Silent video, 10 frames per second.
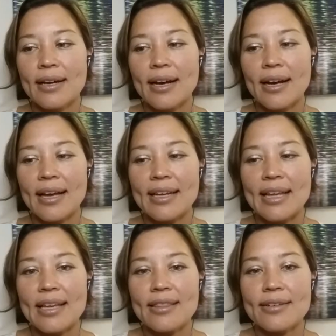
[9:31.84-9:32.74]
At
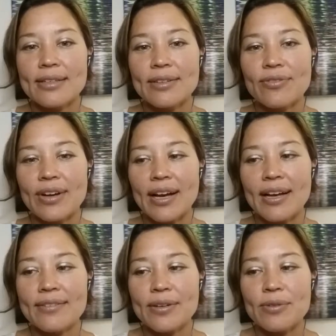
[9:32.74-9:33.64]

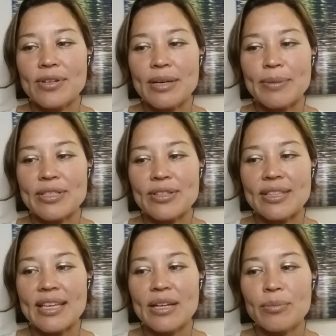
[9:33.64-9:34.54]
8:35, I woke up, I took
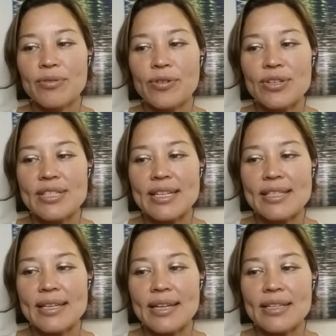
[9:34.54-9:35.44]
the keto before
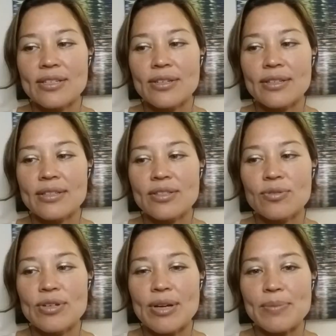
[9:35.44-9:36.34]
6, and I took
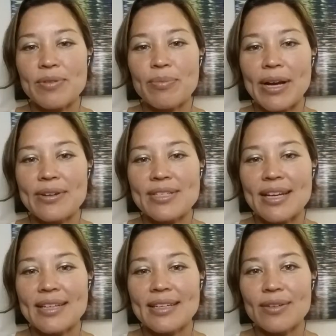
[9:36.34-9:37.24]
3 drops of
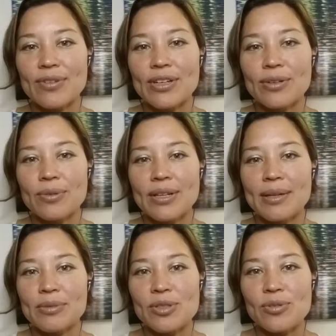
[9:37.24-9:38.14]
Biocidin. And I figured, well,
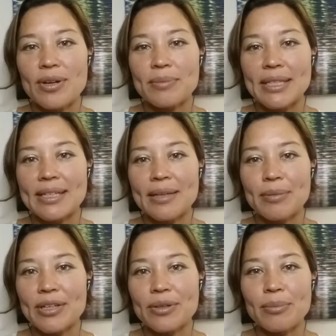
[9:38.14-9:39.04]
I'm restoring my gut
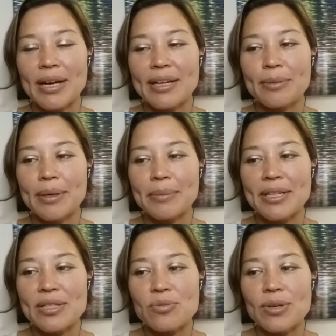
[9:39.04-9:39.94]
microbiome. I
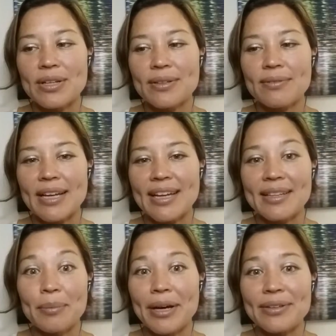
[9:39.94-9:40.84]
might as well add
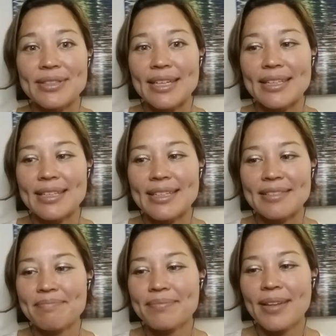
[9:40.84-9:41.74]
the Biocidin in.